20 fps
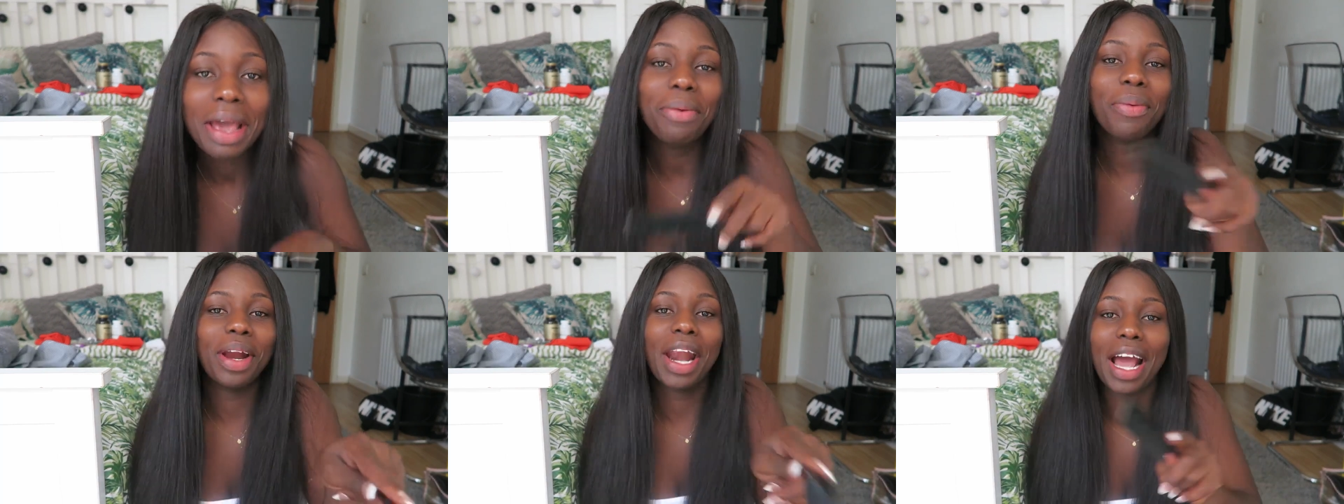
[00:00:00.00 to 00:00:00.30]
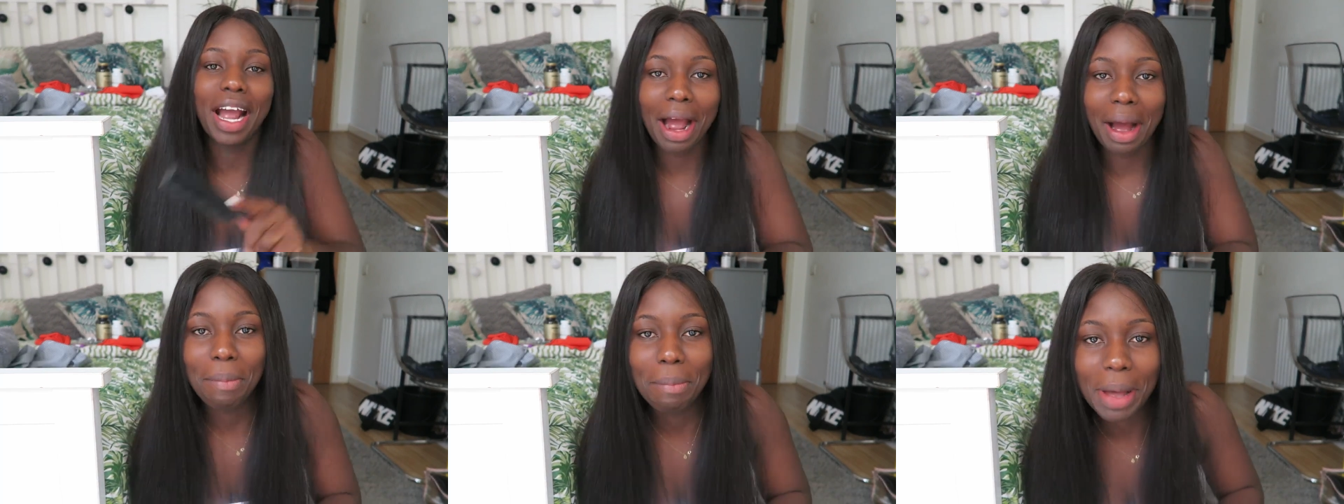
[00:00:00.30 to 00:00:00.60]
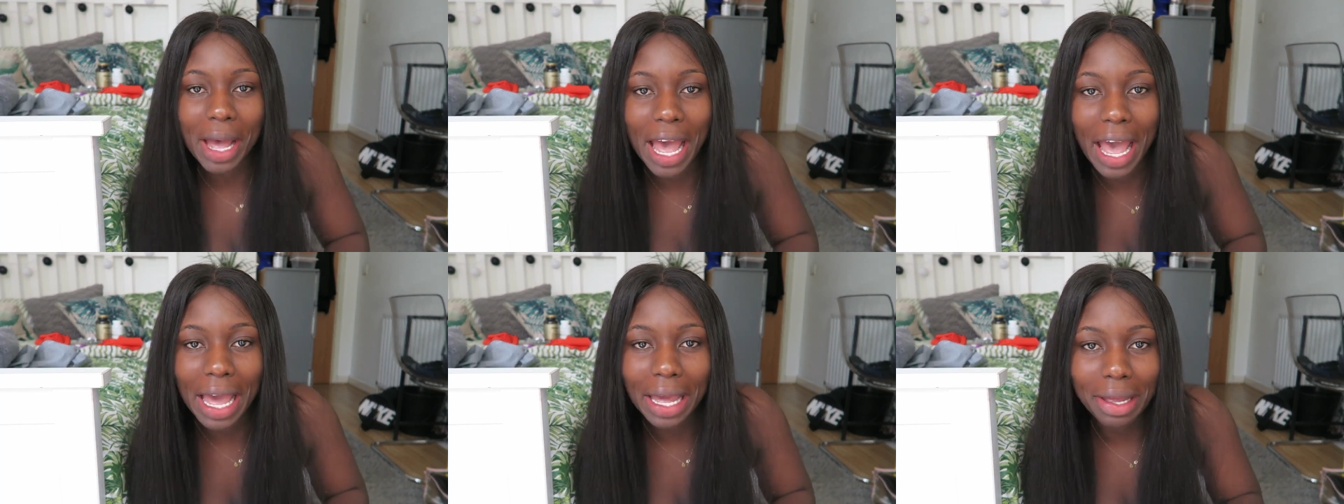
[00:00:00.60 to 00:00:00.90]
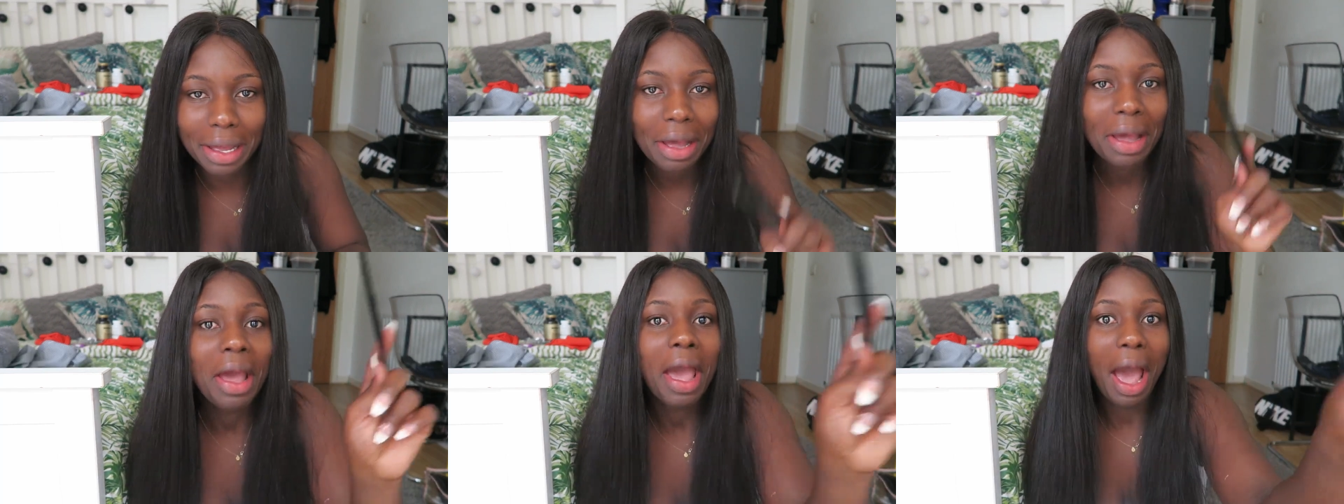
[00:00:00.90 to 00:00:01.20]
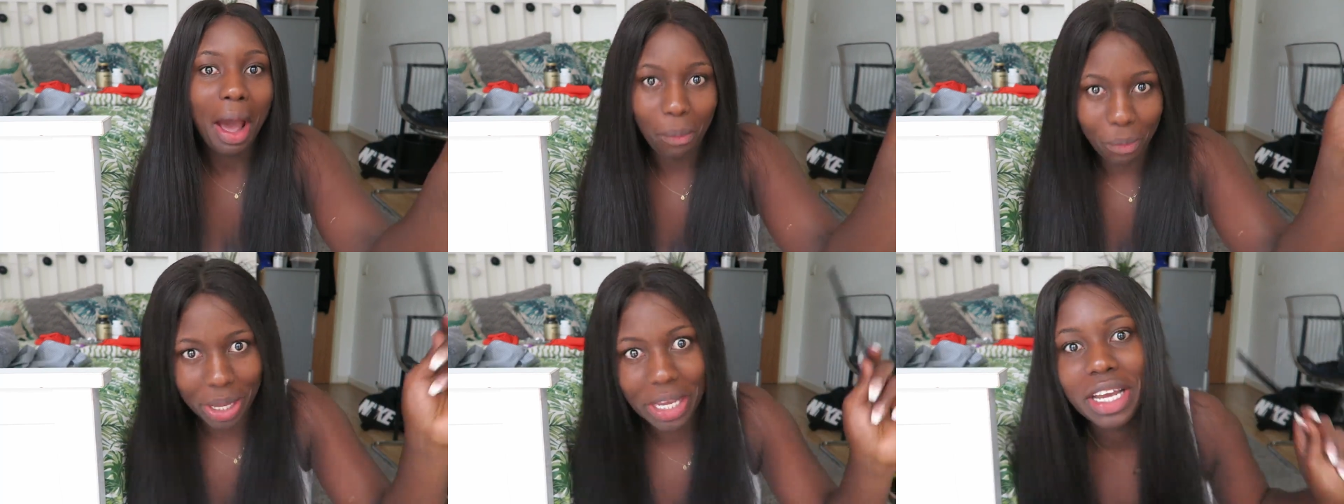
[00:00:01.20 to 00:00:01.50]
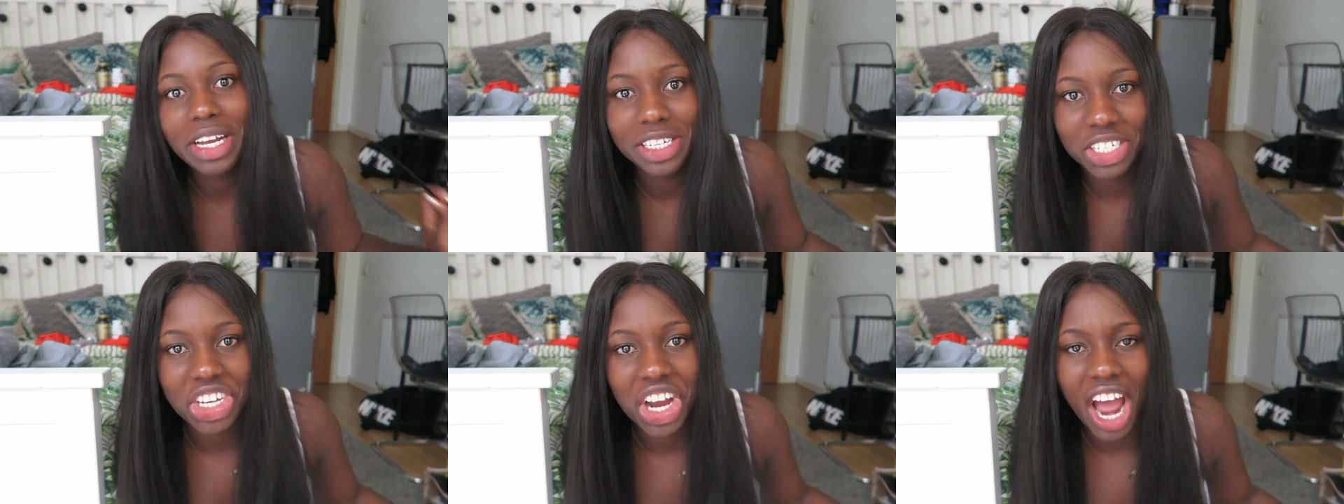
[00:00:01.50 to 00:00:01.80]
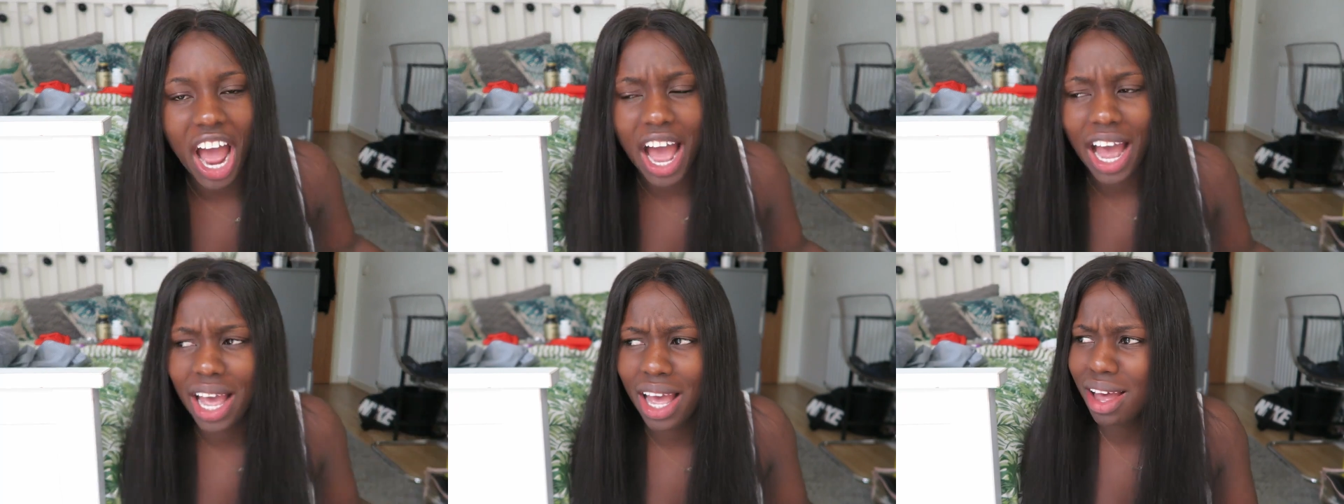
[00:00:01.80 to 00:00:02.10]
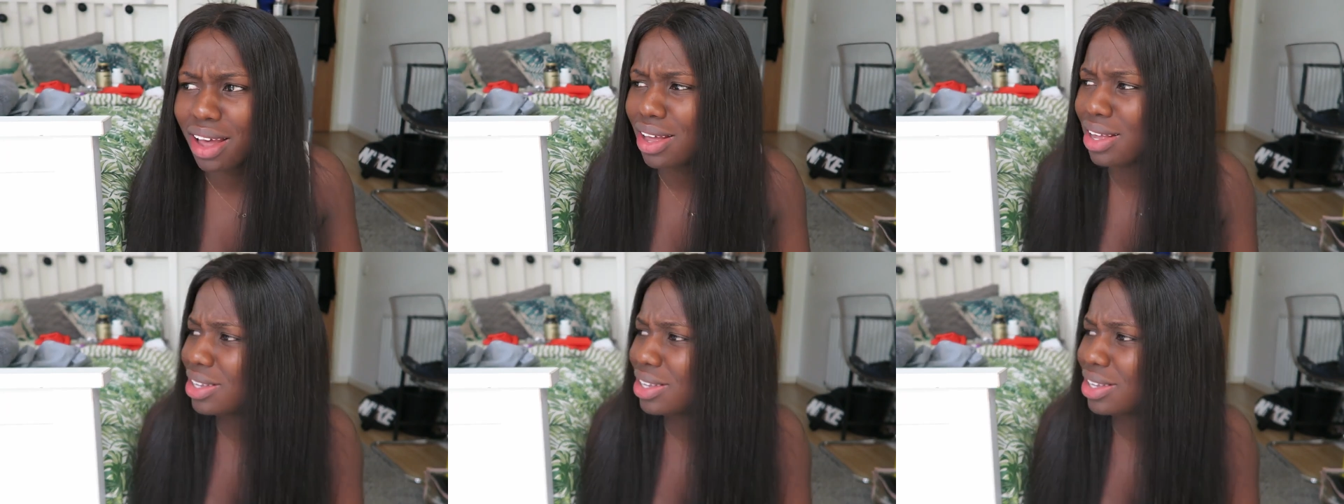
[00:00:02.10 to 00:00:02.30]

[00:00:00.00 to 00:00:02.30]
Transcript: When I come back, we can chat.